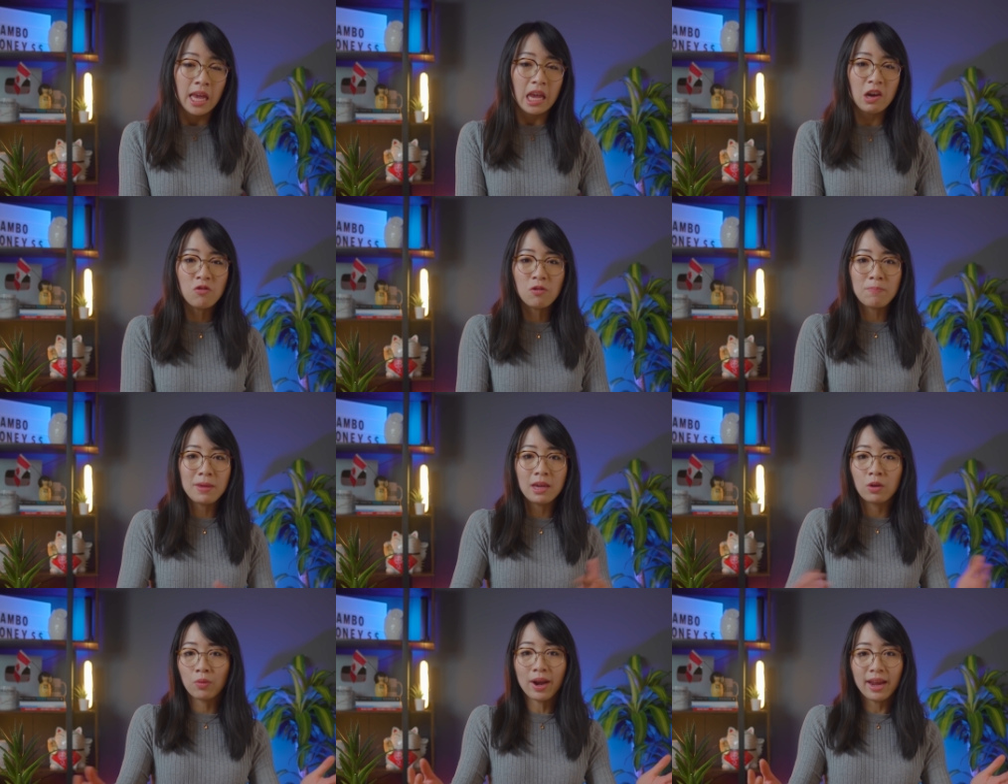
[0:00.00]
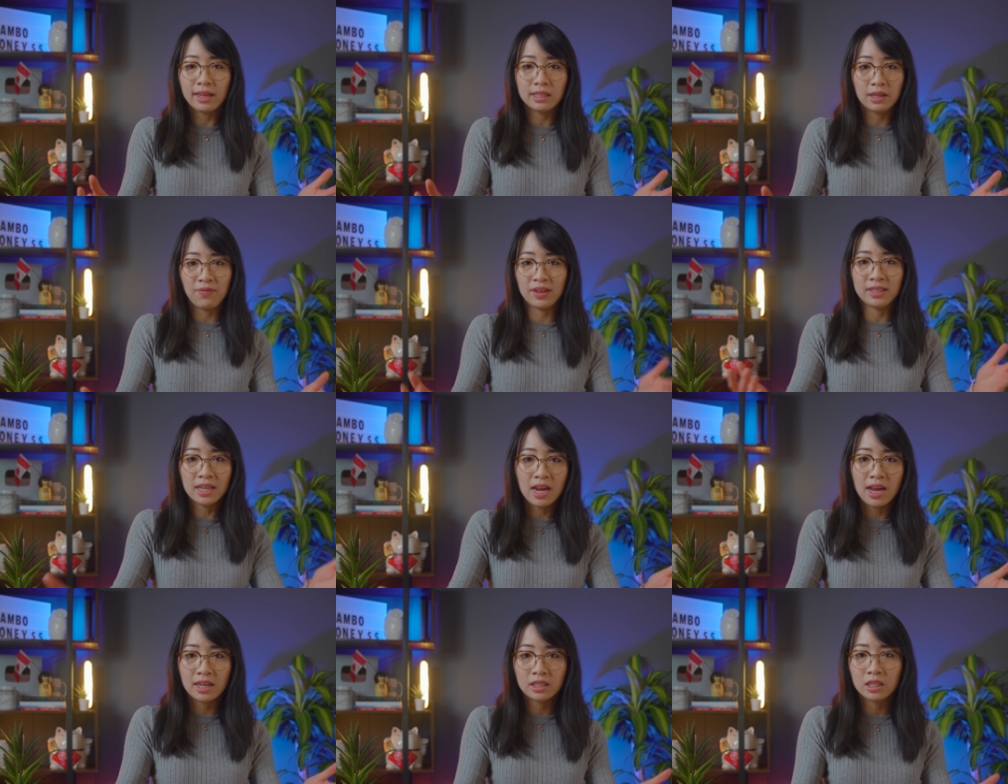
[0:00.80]
It would be great if it
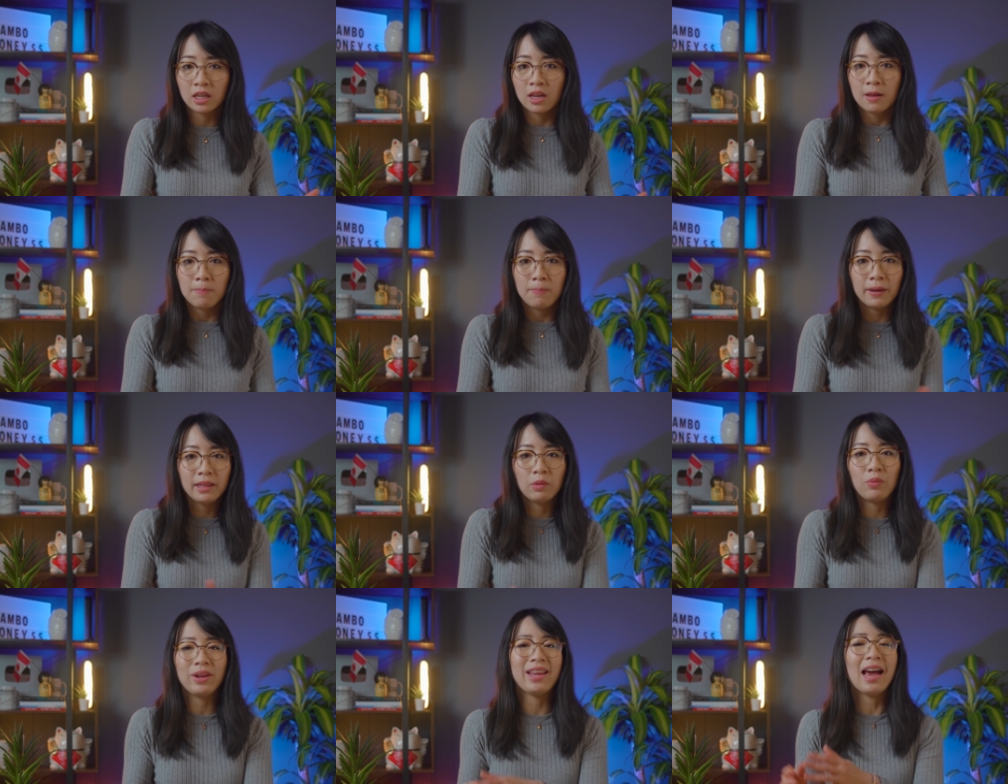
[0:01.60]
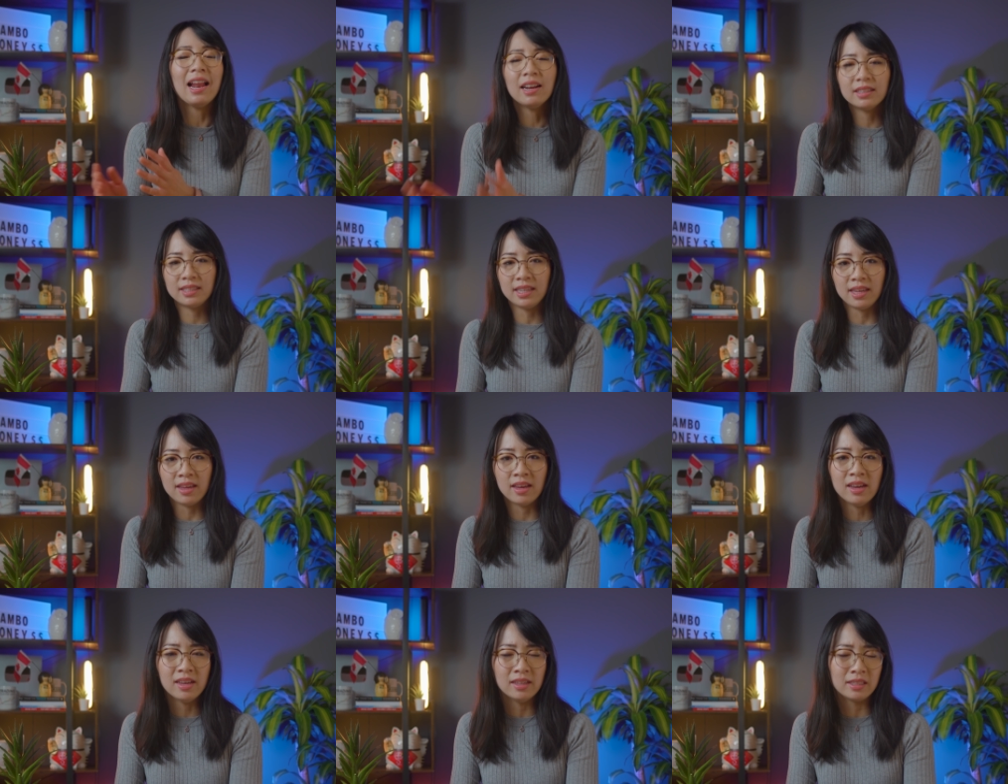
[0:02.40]
does, but the reality
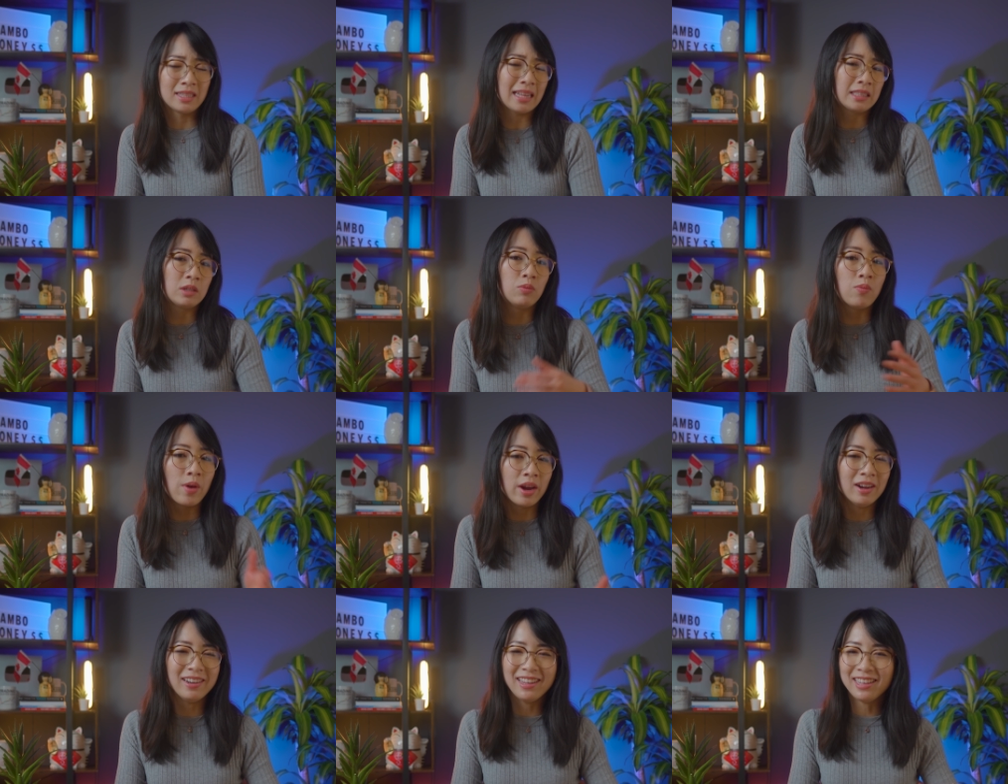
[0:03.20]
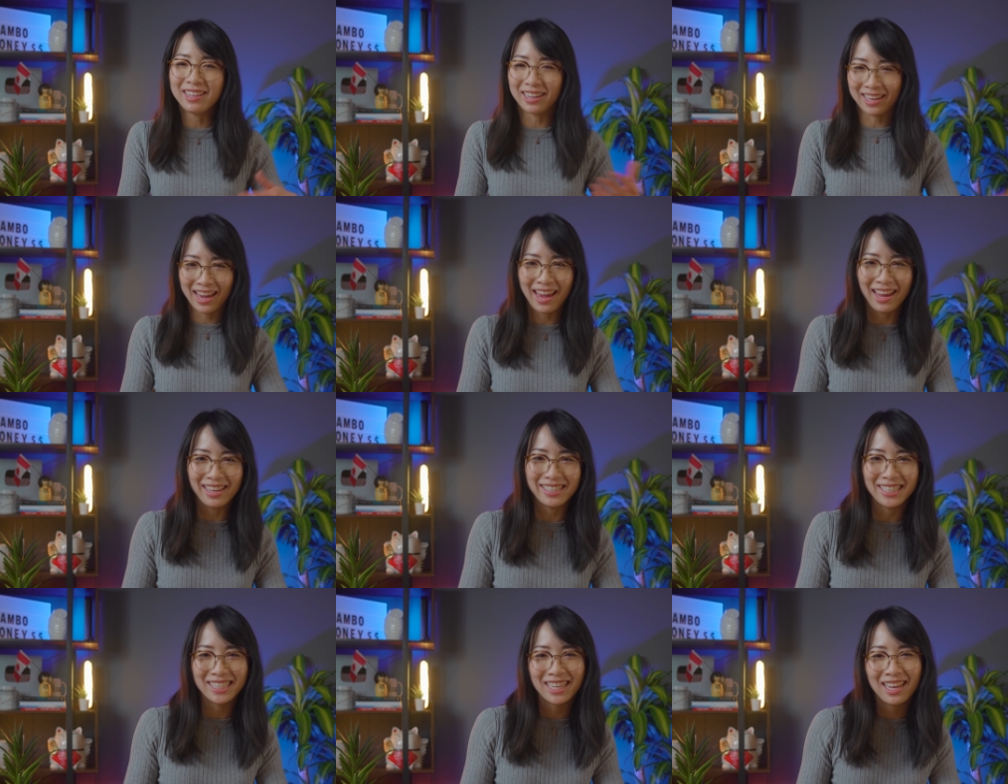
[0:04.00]
is that's rarely the
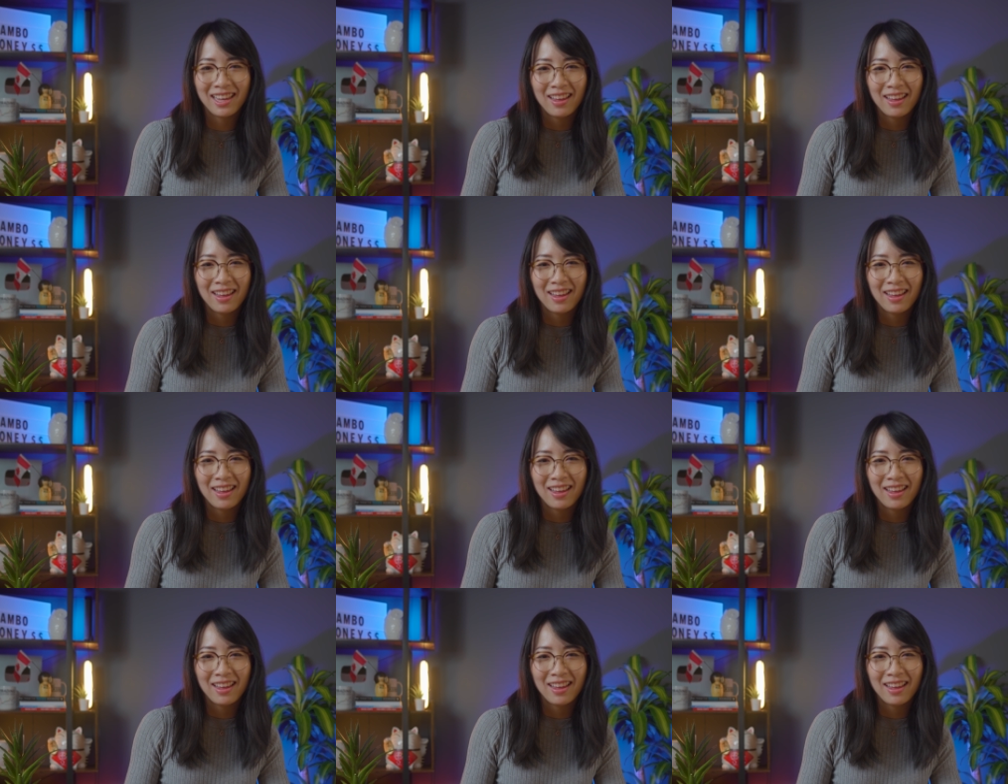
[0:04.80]
case.